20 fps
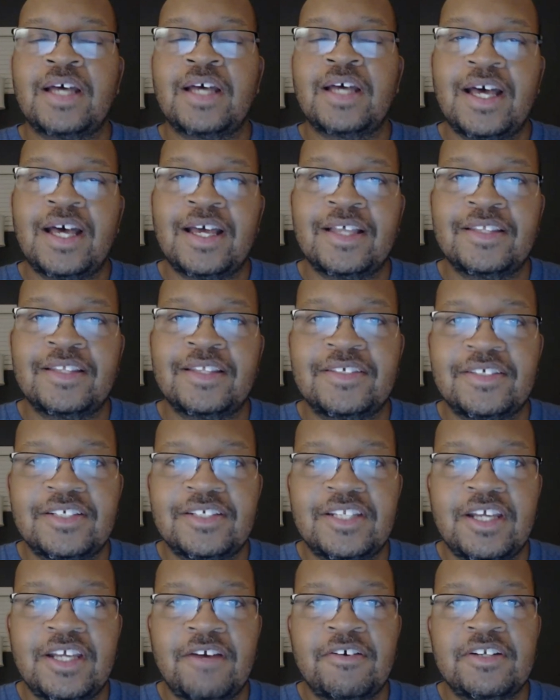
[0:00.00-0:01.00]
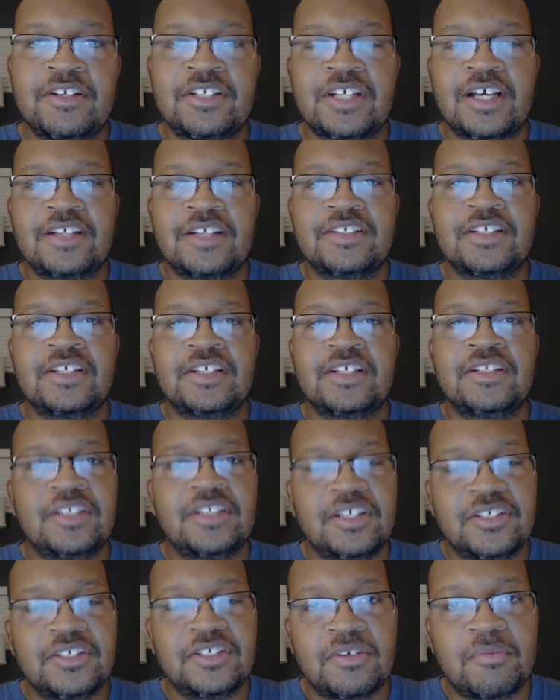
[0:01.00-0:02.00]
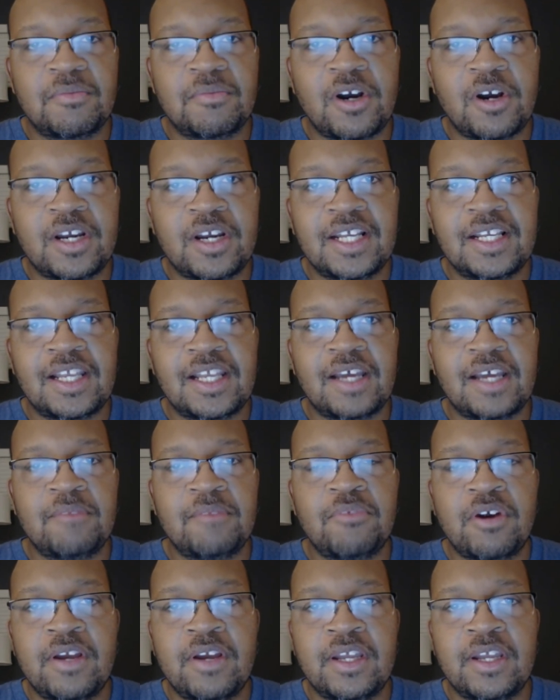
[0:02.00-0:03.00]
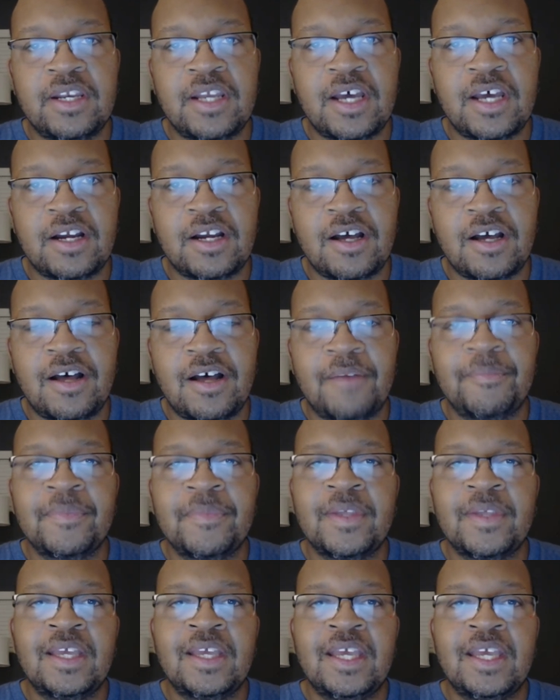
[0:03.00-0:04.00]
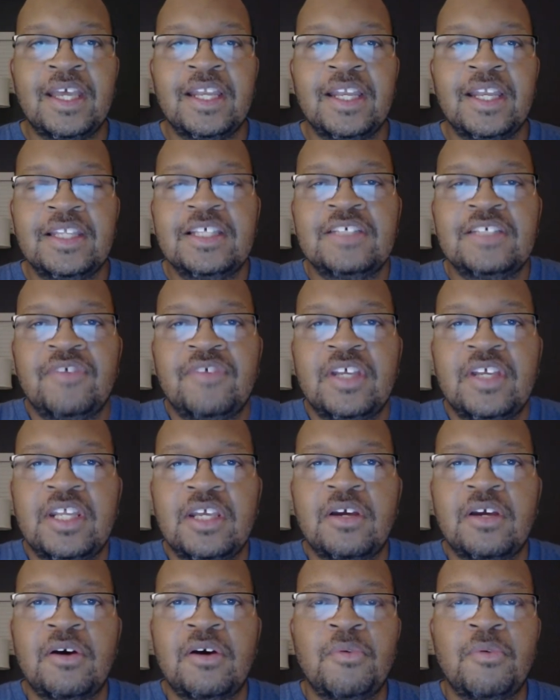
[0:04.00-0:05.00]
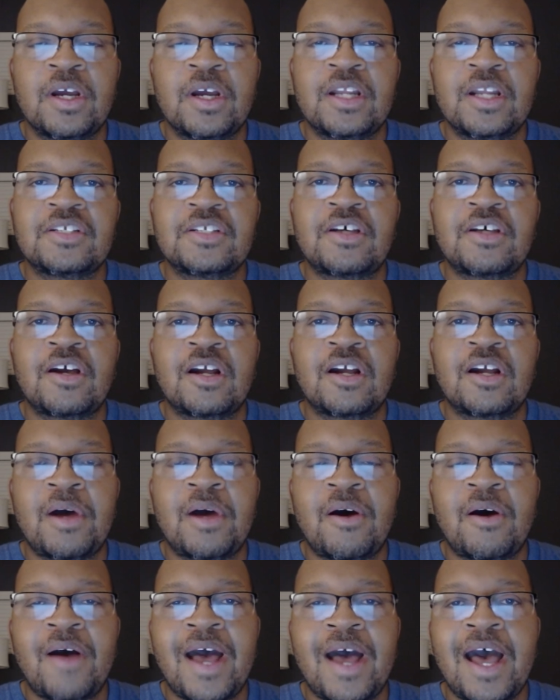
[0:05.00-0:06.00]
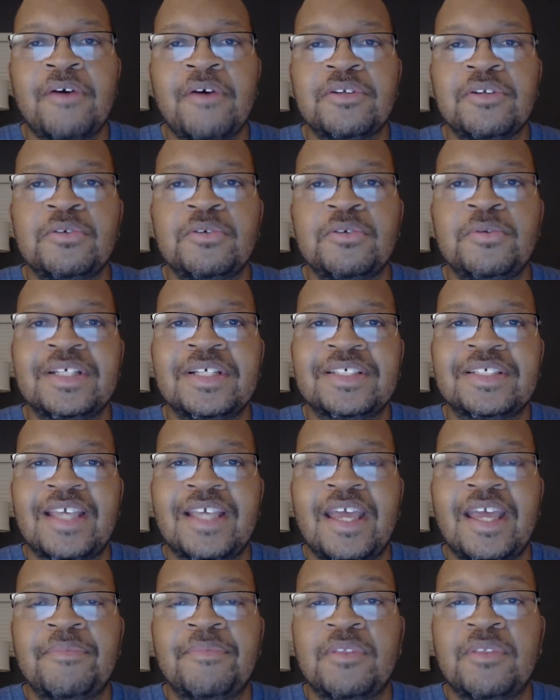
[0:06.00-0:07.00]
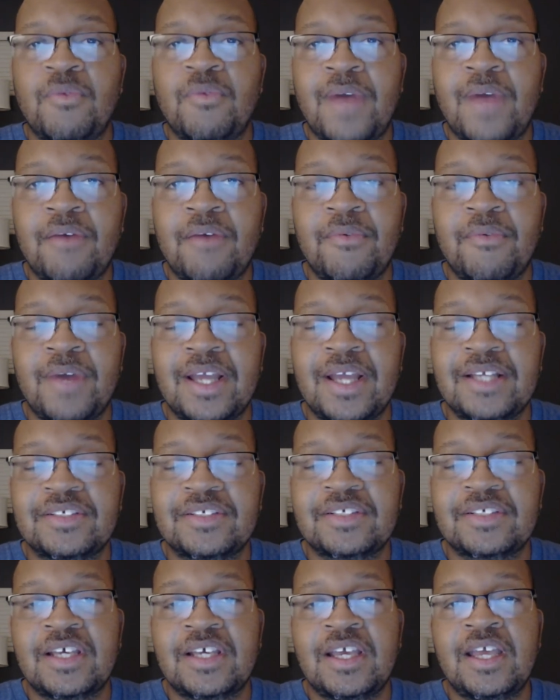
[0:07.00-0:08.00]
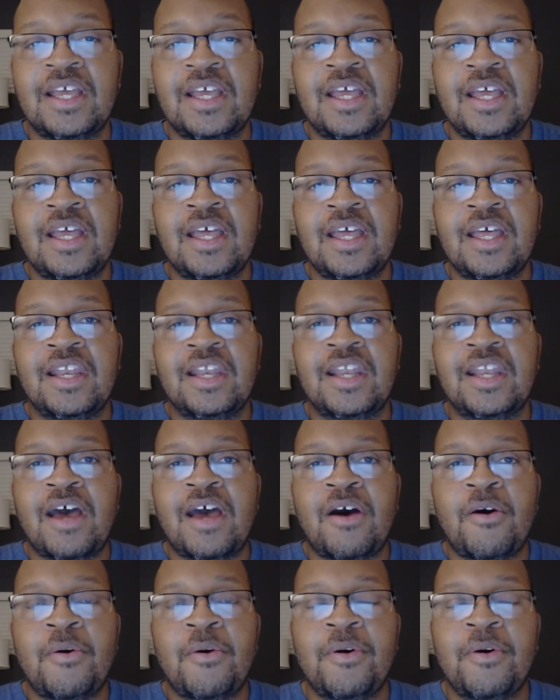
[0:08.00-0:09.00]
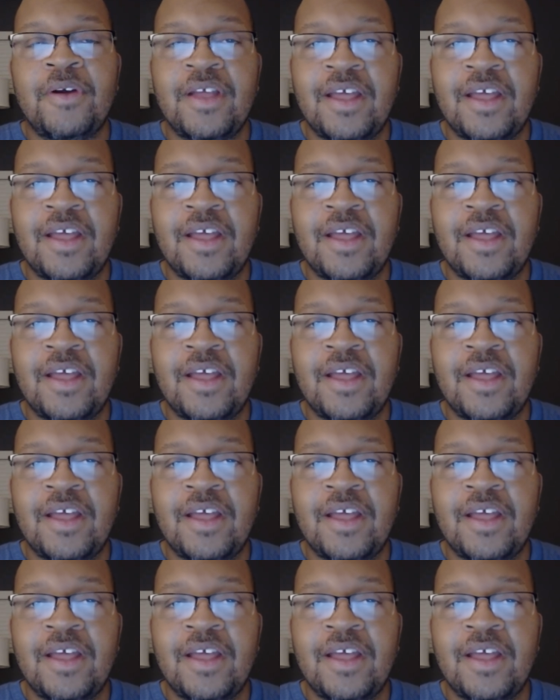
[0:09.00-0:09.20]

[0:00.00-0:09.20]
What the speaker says: Hi, this is Darrin Johnson, digitalmarketinglibrarian.com, and in this video we're going to talk about how to escape the rat race. Now,